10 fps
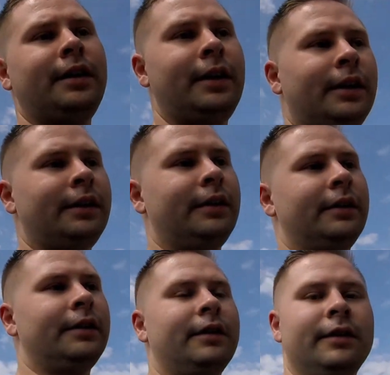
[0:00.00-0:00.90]
and
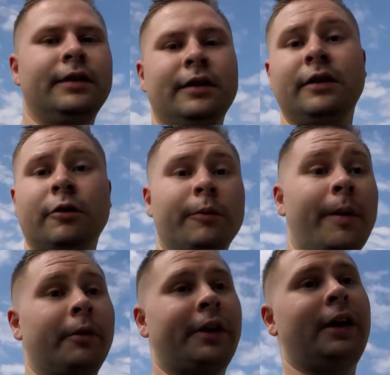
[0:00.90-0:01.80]
we'll be
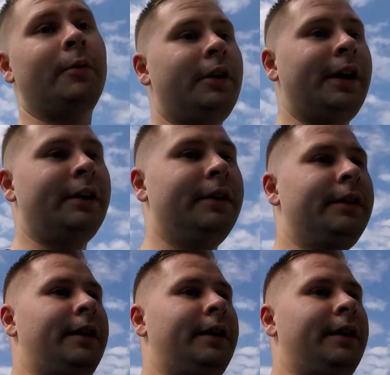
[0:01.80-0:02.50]
able to get them all out.